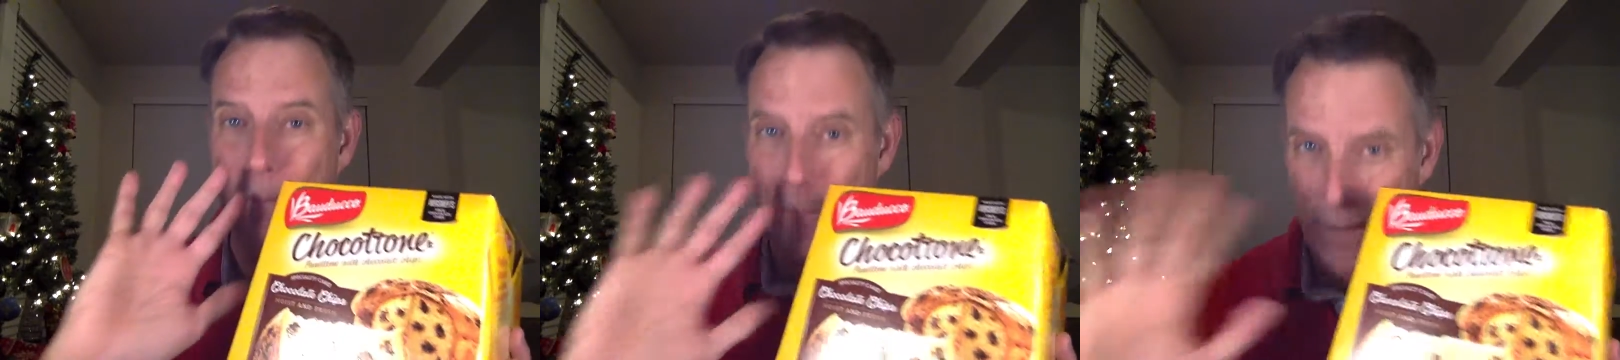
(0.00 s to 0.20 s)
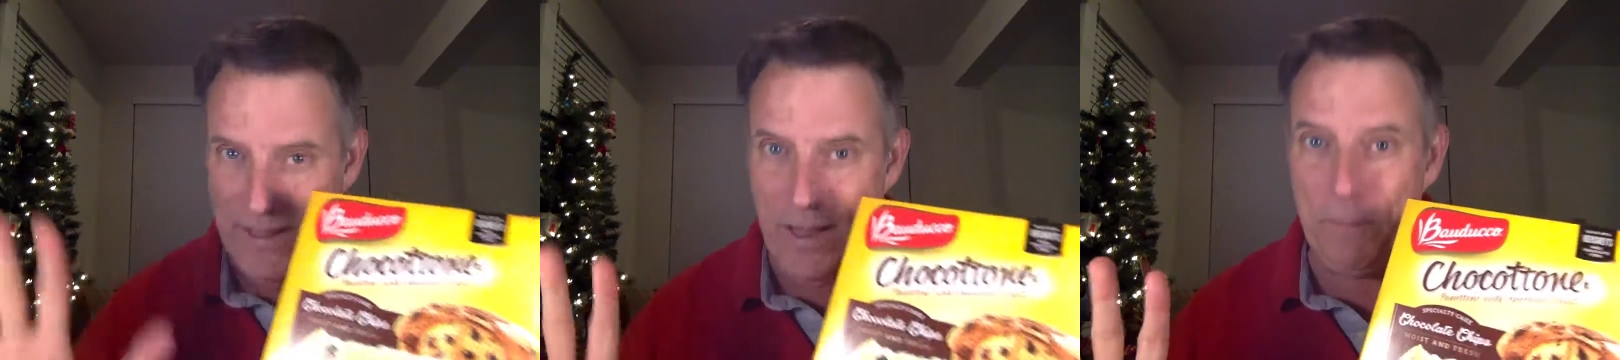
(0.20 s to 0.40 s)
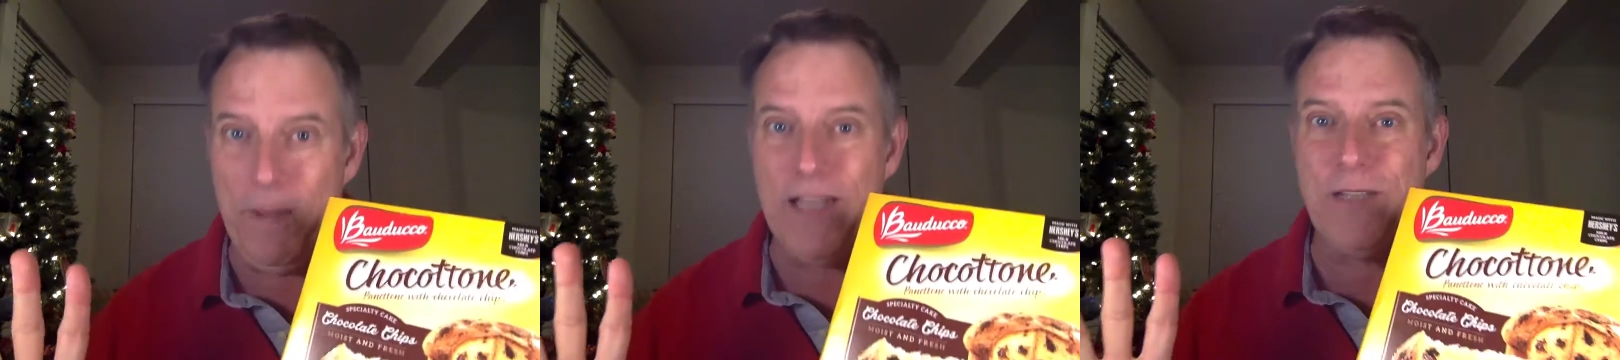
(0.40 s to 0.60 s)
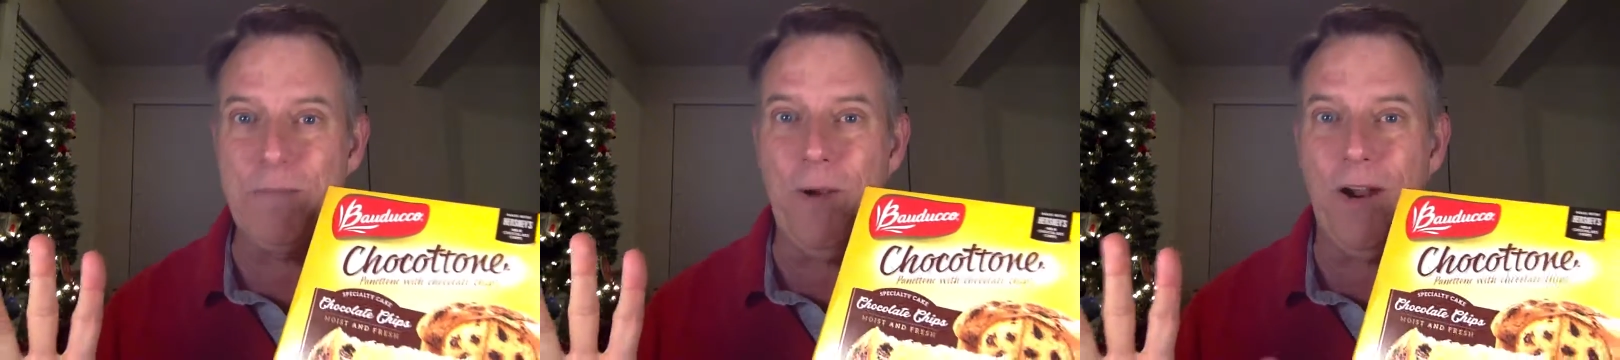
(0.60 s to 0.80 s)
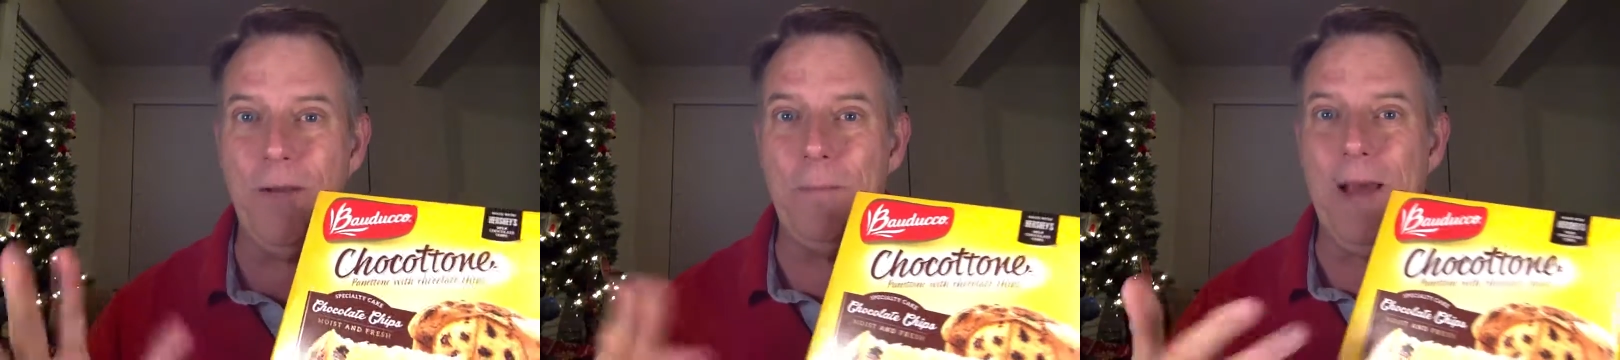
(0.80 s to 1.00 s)
But the best
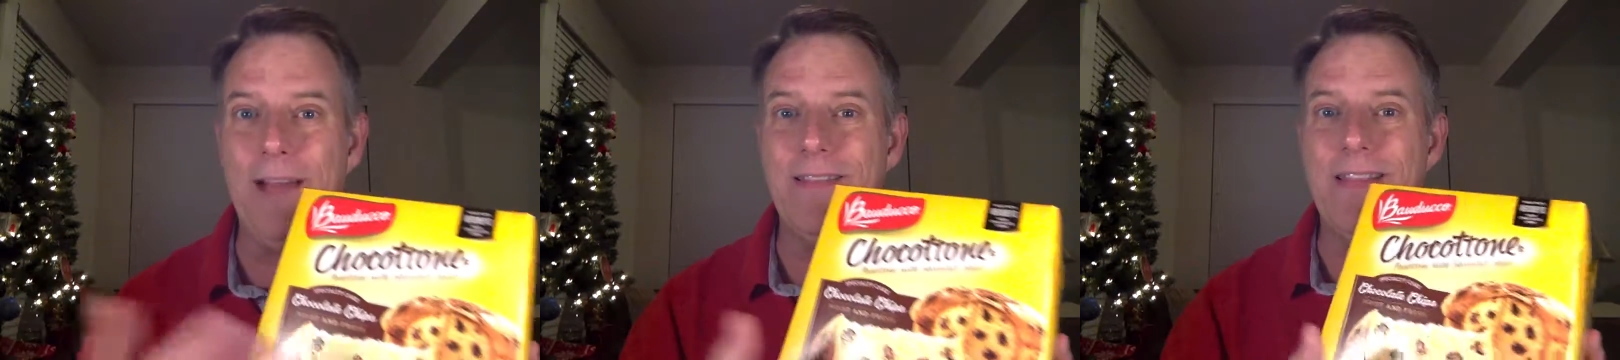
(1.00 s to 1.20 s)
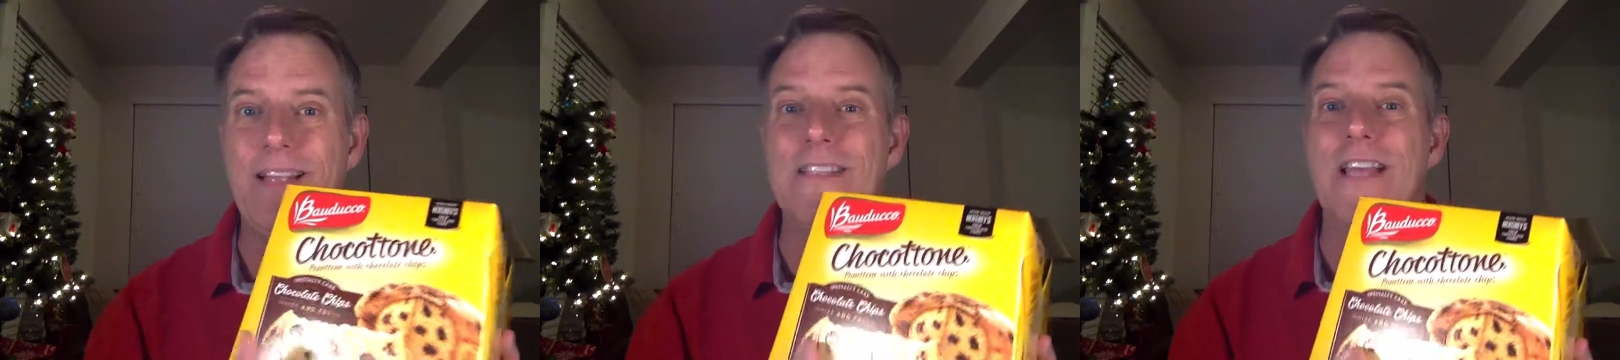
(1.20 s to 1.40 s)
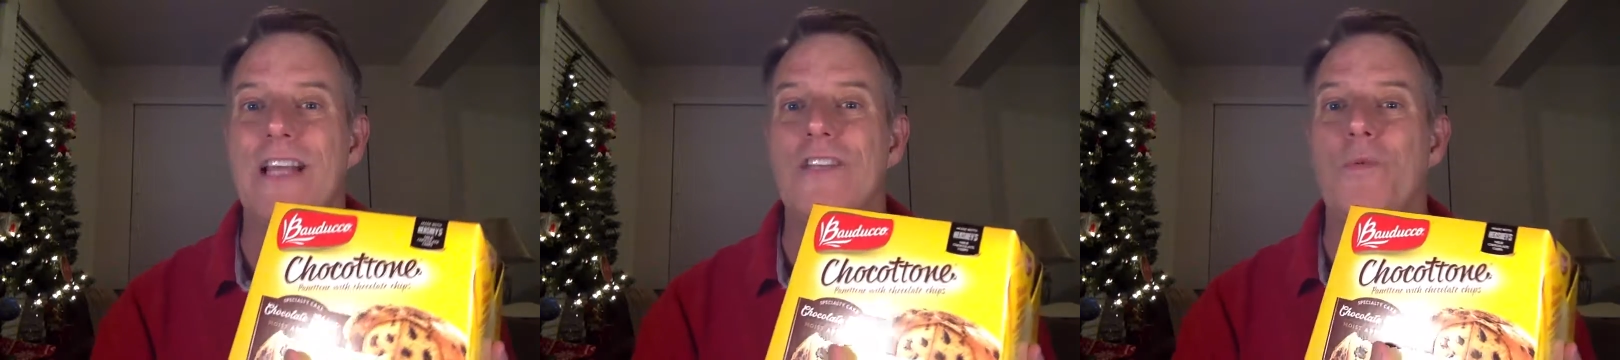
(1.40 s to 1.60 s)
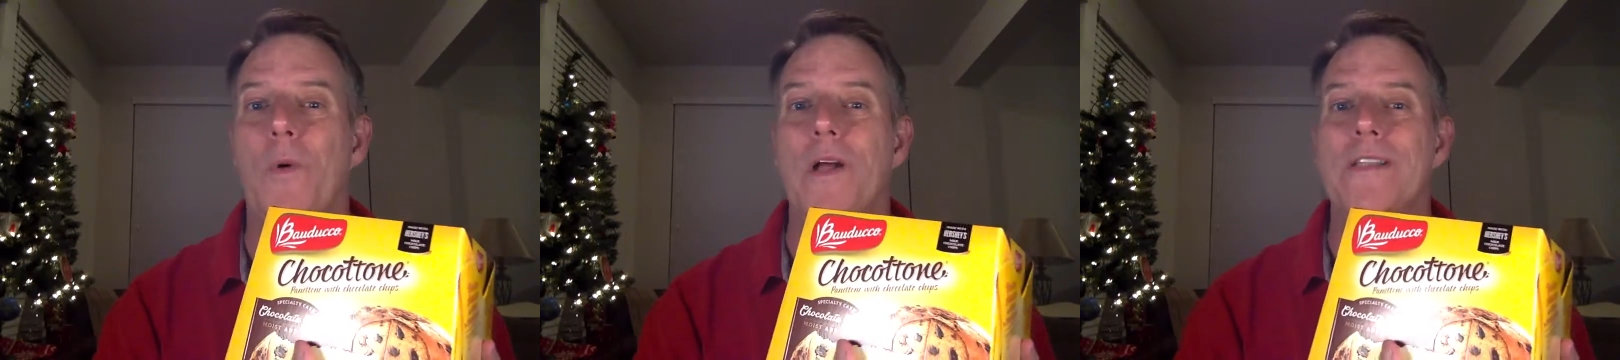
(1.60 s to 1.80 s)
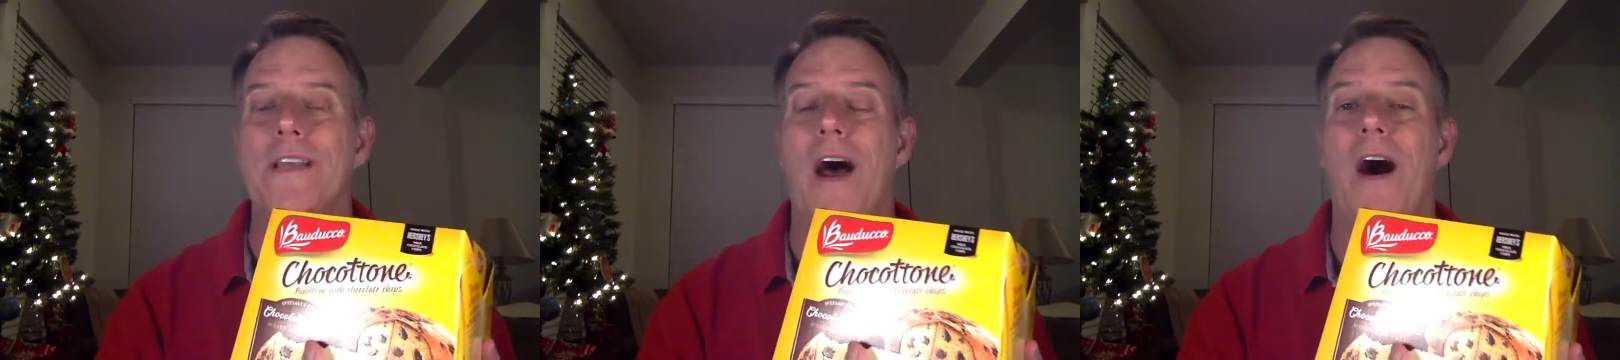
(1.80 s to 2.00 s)
part about this is
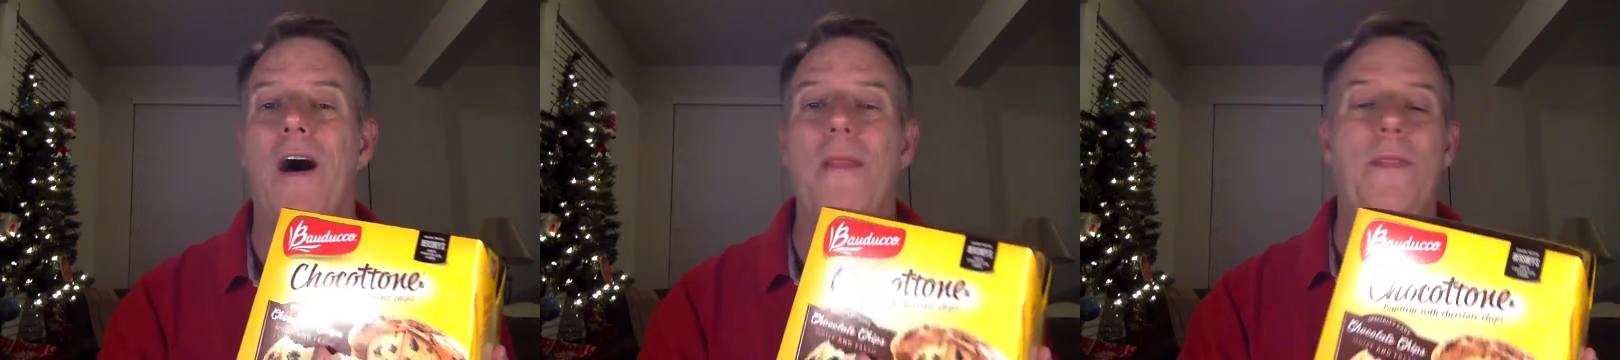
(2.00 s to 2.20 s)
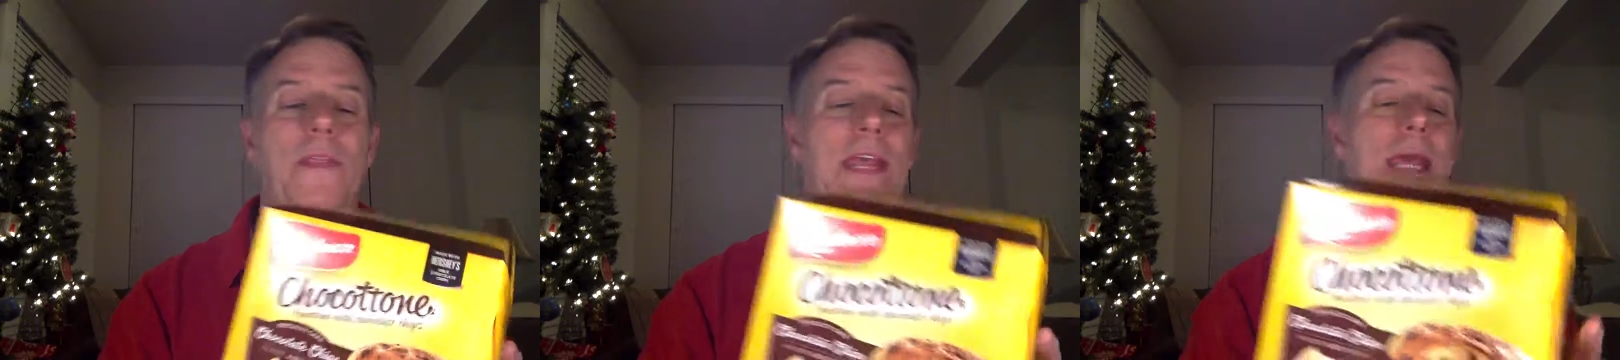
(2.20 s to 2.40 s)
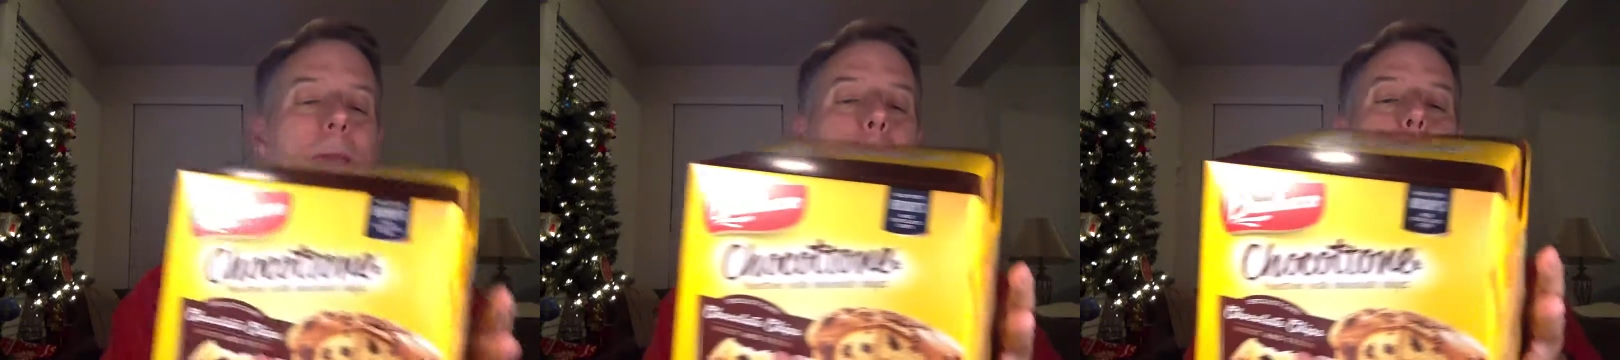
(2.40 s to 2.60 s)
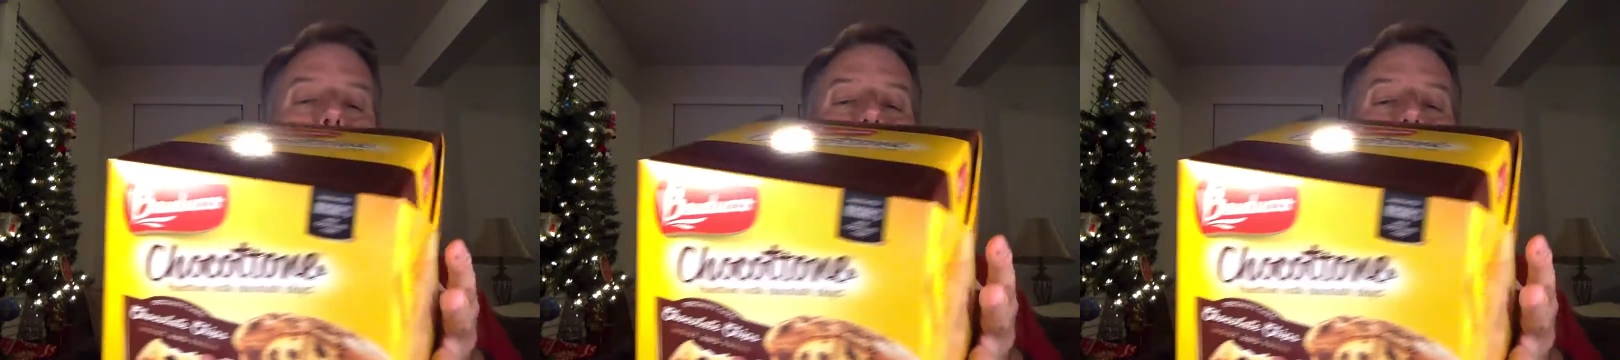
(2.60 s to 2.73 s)
what's on the